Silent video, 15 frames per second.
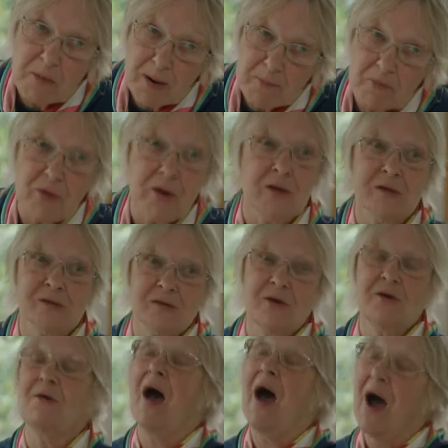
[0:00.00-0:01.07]

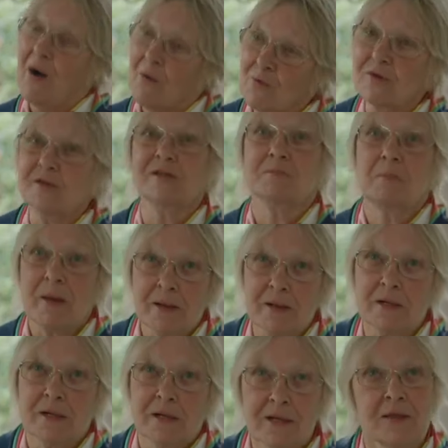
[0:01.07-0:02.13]
memories of hours spent